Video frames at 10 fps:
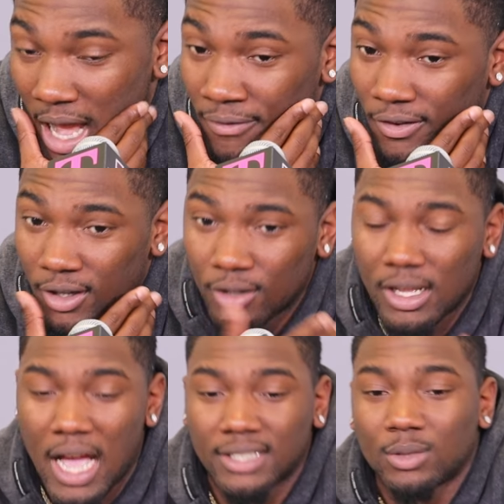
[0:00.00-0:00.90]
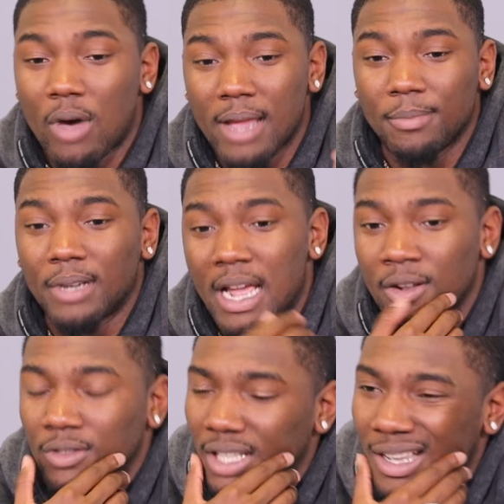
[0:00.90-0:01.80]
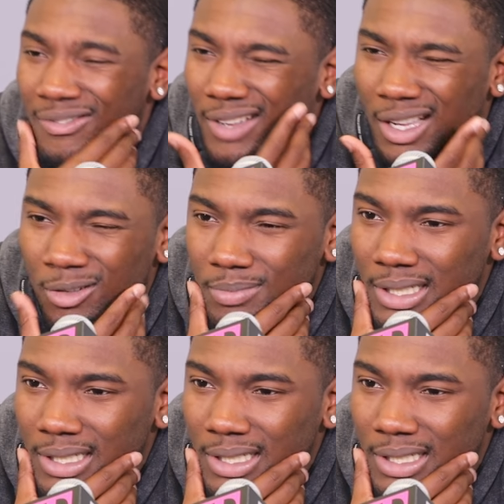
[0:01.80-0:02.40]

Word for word: I felt I swiped, but I don't think I fouled.